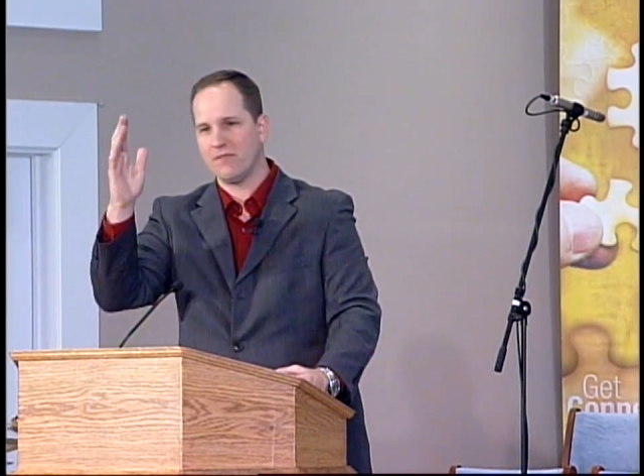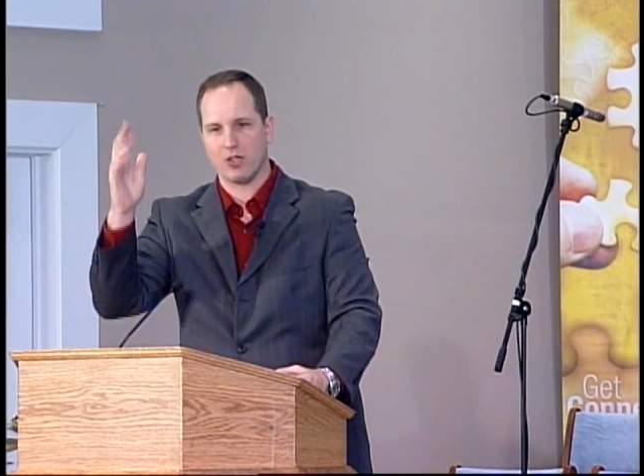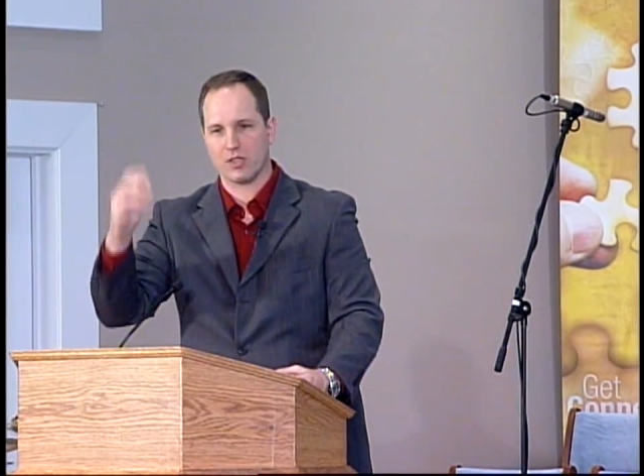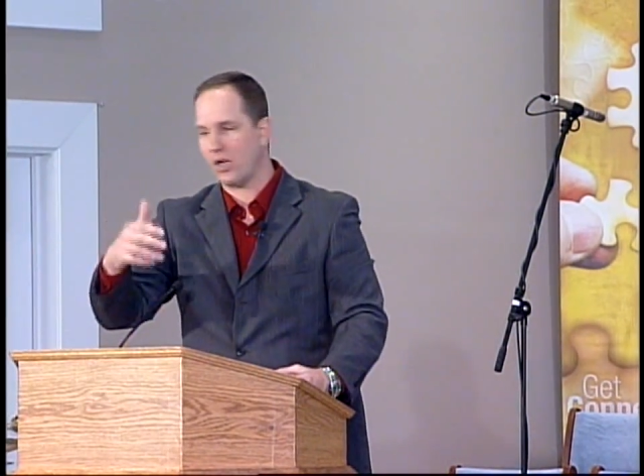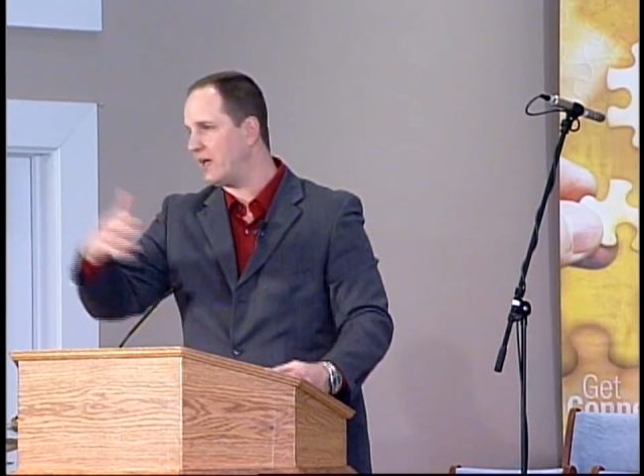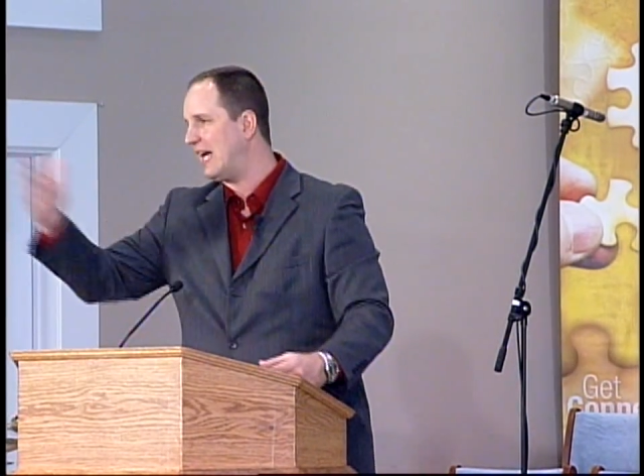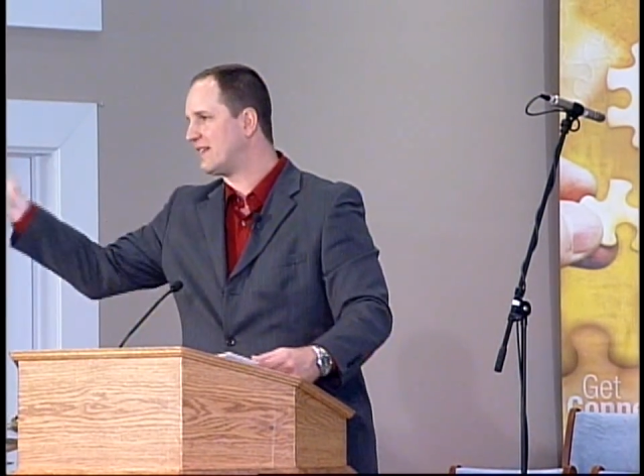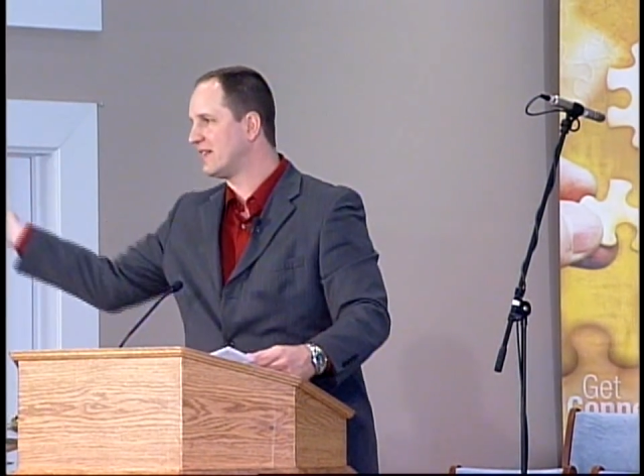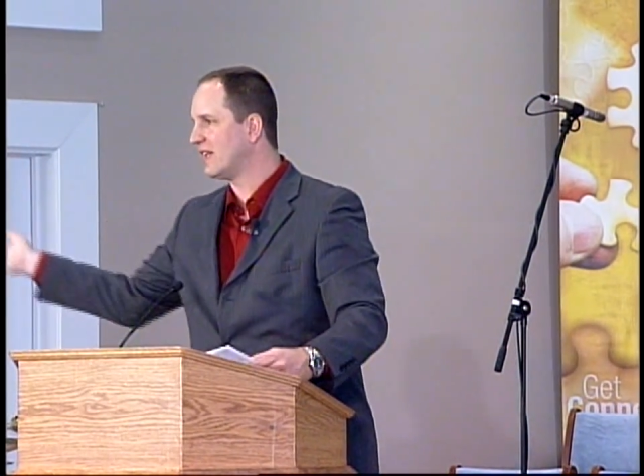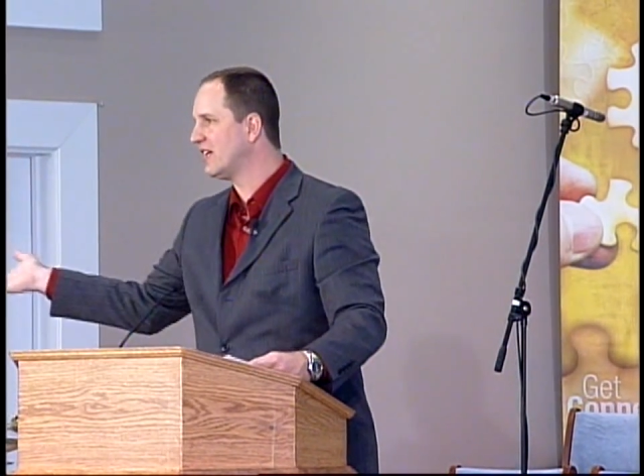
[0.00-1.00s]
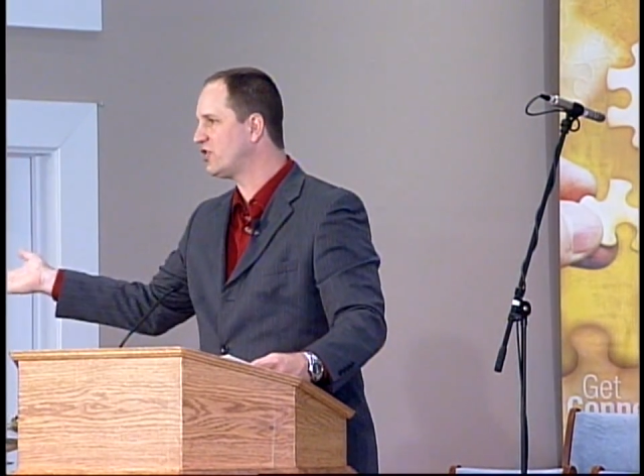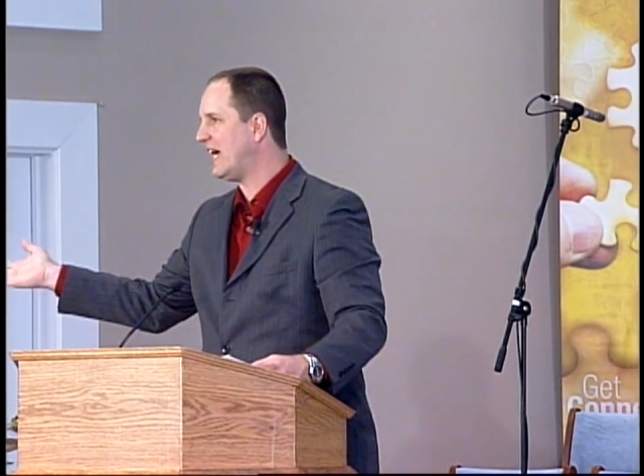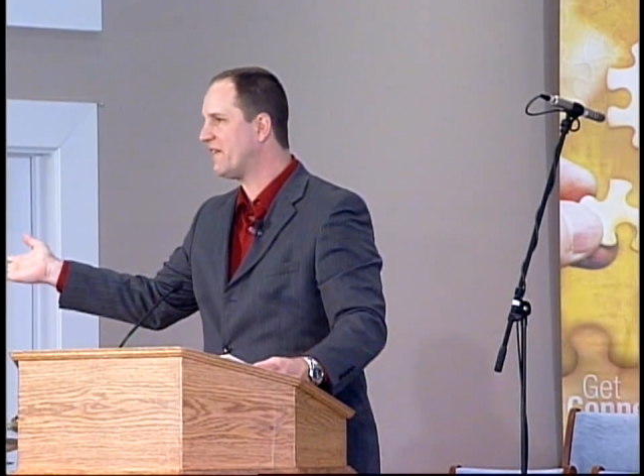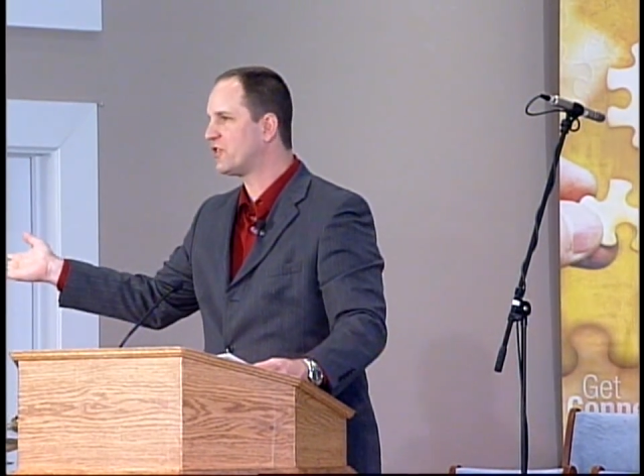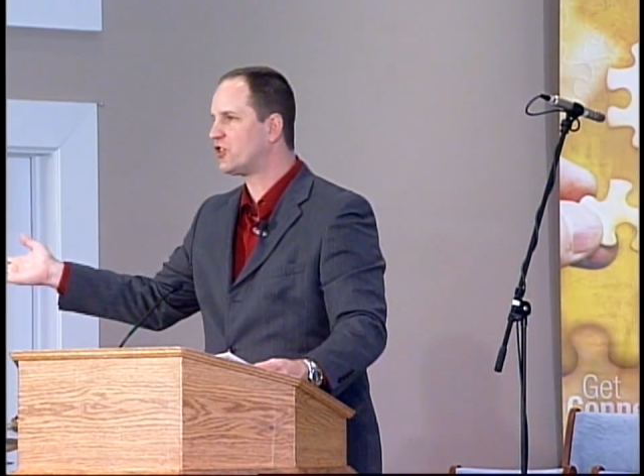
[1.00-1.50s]
or going out to lunch
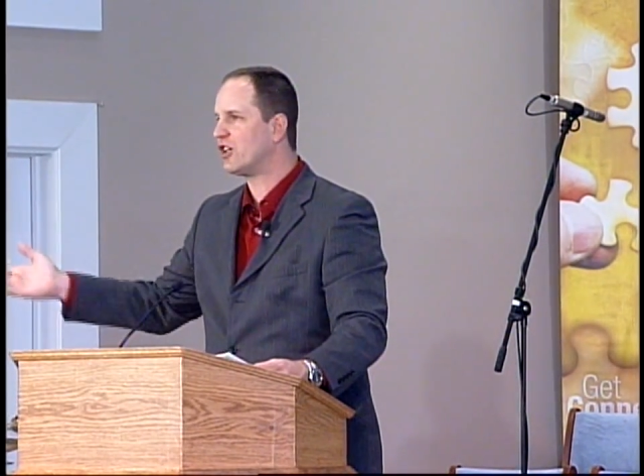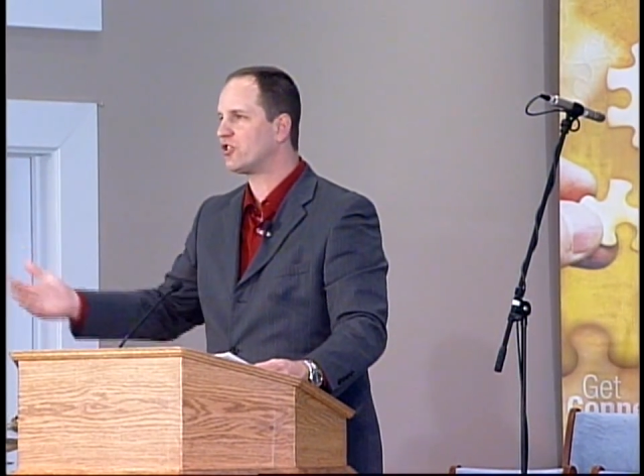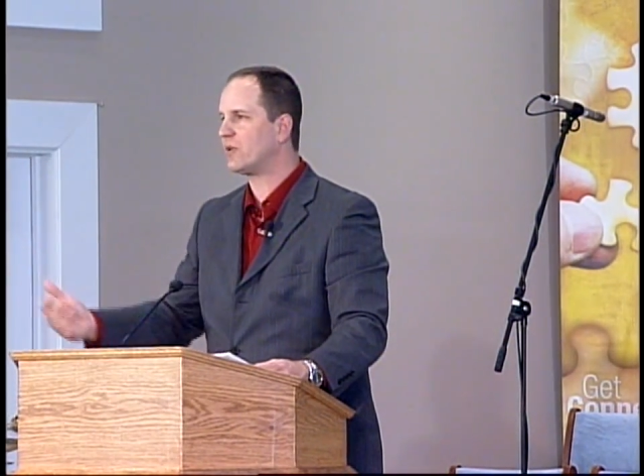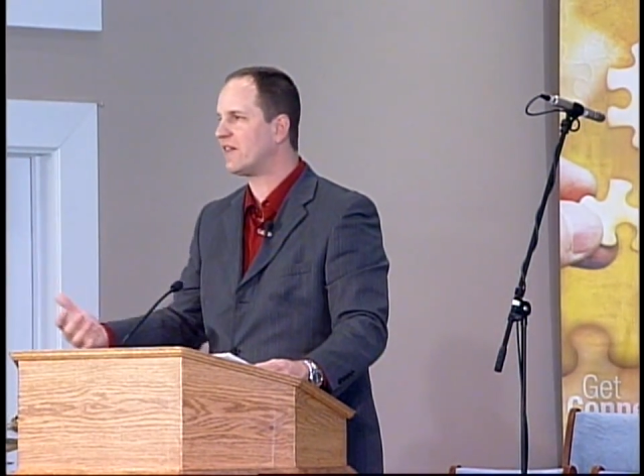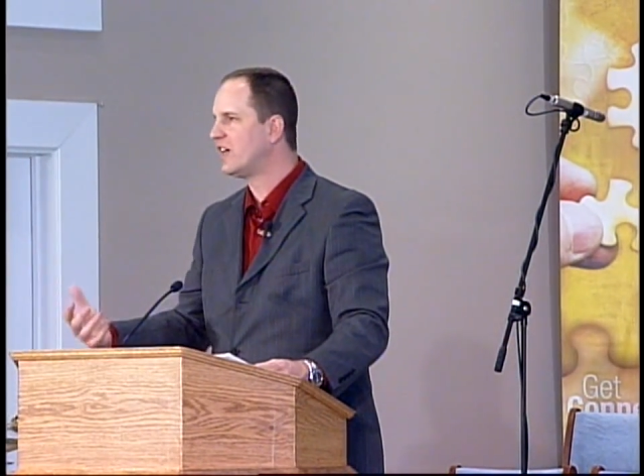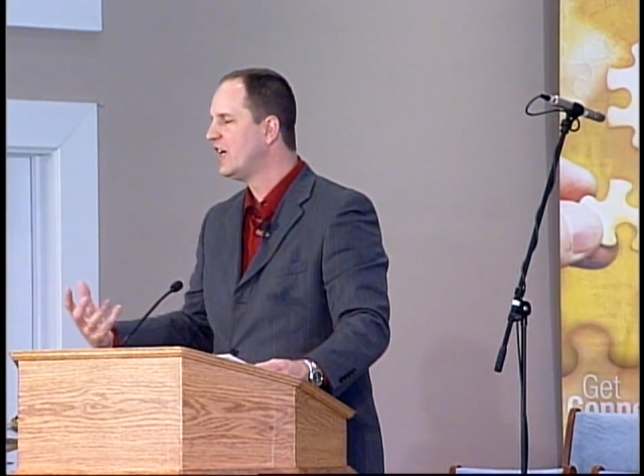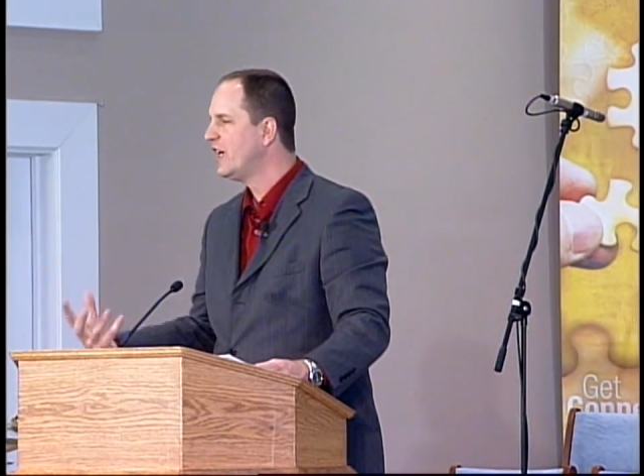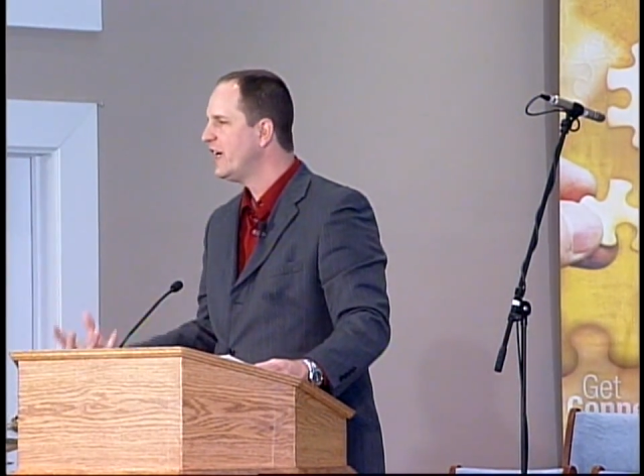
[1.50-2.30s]
after church, or whatever,